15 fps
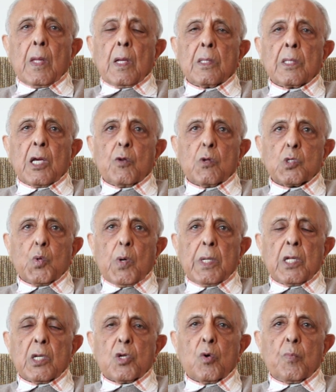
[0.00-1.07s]
And that was
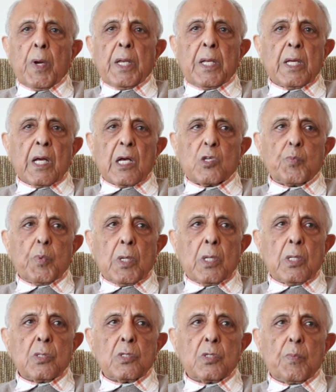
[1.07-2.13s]
quite a traumatic
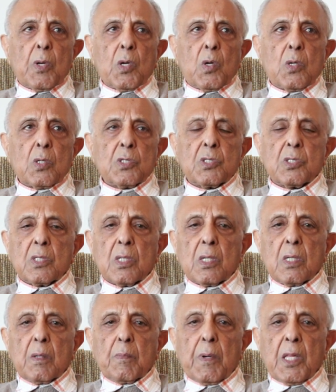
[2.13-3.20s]
experience, because
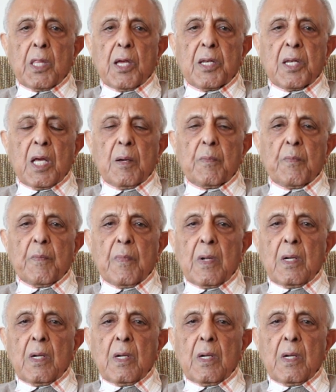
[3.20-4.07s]
by that time